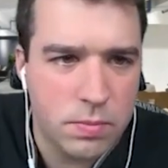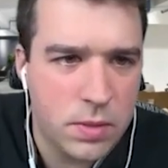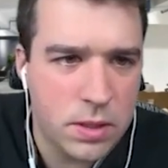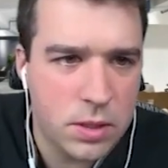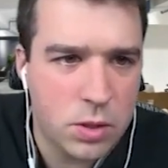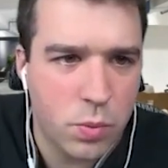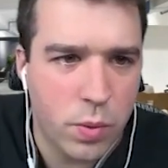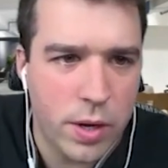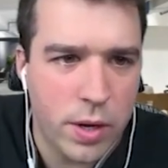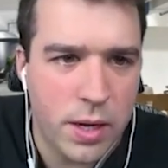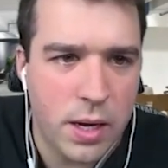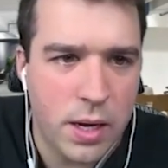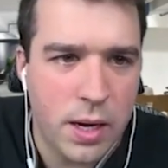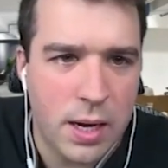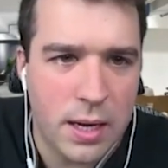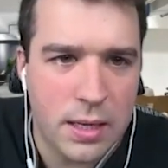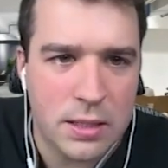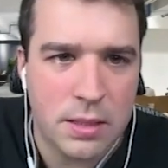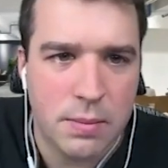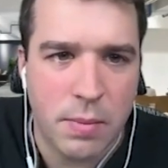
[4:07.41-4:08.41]
This is where you can
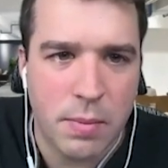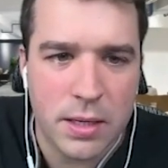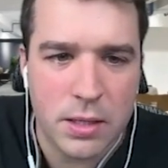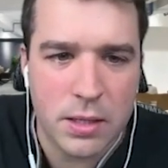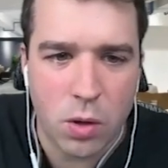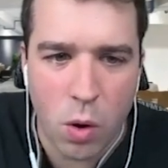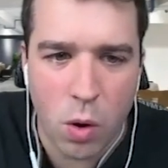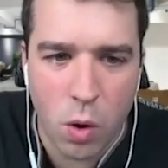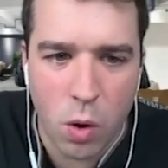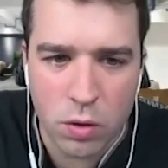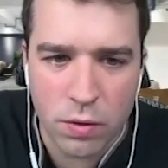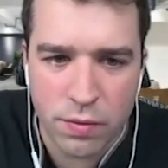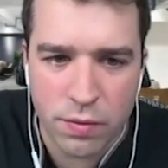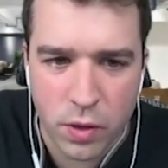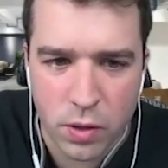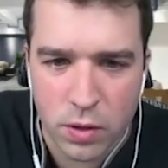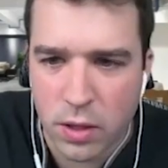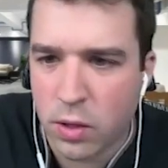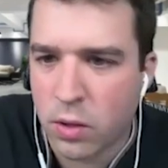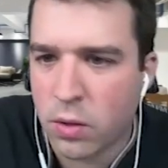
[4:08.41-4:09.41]
customize all of
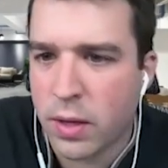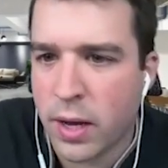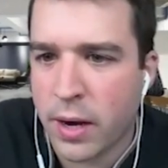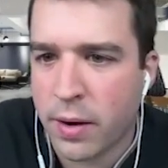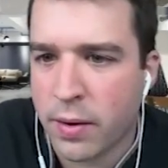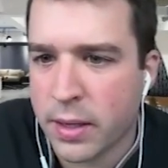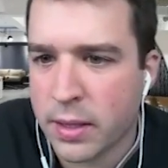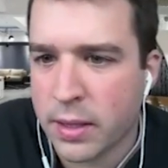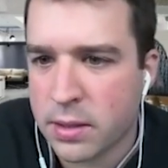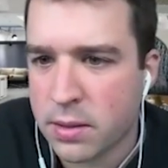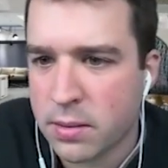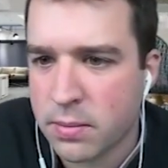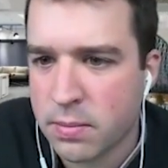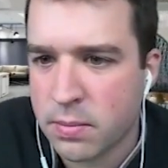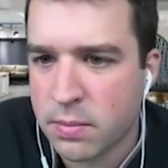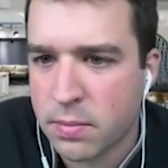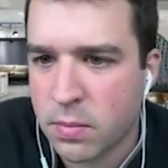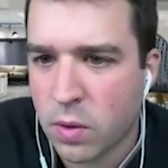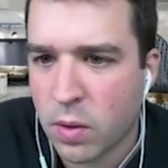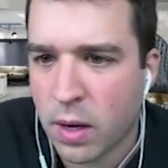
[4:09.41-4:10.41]
your little areas.
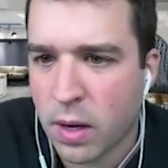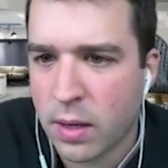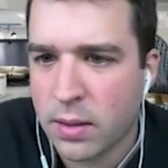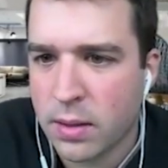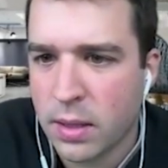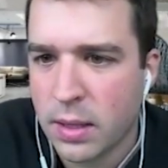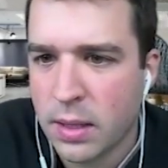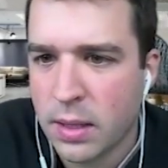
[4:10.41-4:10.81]
Okay.